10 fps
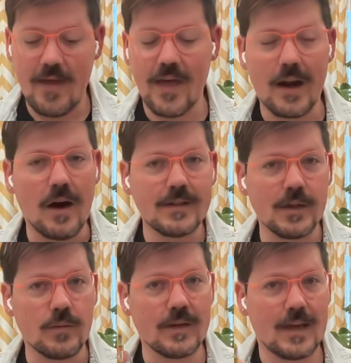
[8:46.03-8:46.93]
That
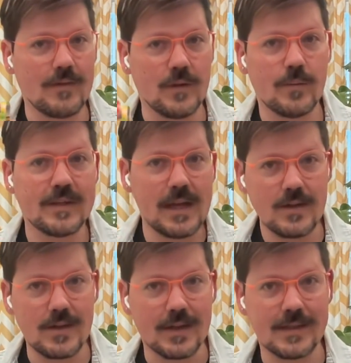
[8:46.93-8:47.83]
also will give you
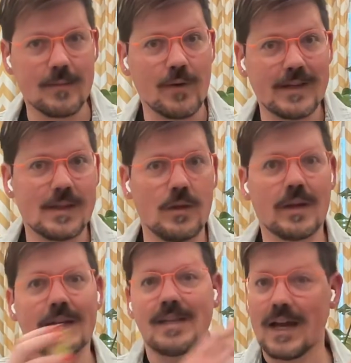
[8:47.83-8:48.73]
potentially some ways that you
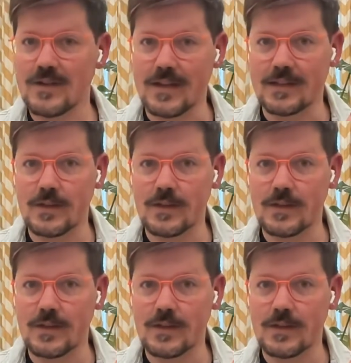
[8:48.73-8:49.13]
can attach this